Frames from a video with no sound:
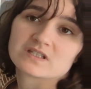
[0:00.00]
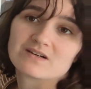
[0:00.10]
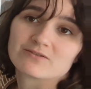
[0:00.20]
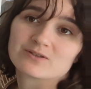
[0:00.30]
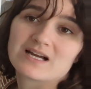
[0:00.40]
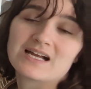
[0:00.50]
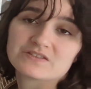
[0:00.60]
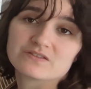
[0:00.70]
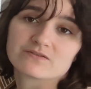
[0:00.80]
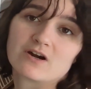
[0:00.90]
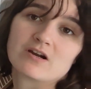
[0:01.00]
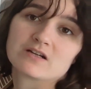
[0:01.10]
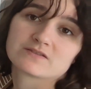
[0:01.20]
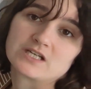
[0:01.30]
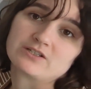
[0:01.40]
level isn't far
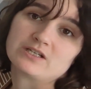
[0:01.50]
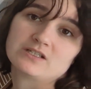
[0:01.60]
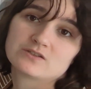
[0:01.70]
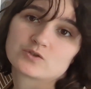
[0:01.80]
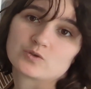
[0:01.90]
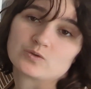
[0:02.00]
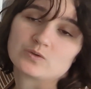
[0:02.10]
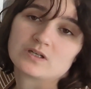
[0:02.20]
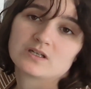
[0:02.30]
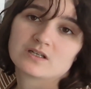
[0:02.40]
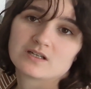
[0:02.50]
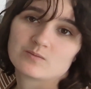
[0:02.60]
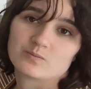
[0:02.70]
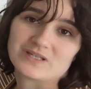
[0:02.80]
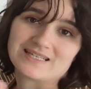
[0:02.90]
enough down to
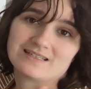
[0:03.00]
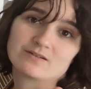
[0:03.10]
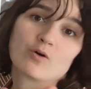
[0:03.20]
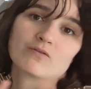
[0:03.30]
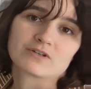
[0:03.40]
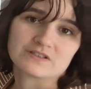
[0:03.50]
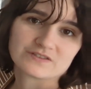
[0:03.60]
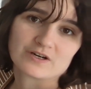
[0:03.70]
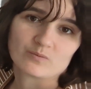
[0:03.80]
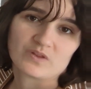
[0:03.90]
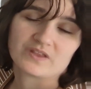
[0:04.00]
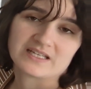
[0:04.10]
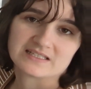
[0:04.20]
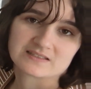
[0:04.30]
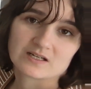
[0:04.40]
be of concern with the
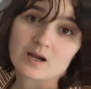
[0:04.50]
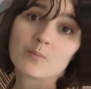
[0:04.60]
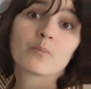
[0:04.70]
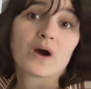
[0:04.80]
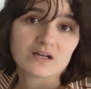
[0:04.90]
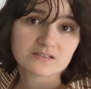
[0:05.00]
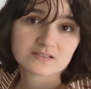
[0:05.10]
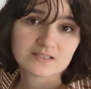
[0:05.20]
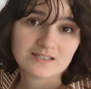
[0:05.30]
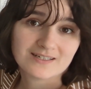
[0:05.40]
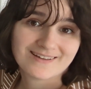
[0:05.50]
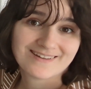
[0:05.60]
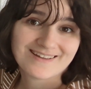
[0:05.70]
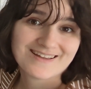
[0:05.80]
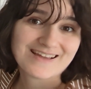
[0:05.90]
heater. But
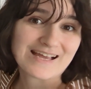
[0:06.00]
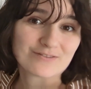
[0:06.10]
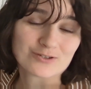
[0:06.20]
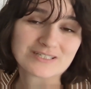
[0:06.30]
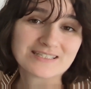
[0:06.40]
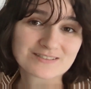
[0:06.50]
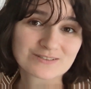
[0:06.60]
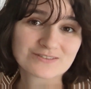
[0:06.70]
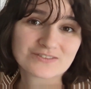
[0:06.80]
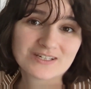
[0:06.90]
if your heater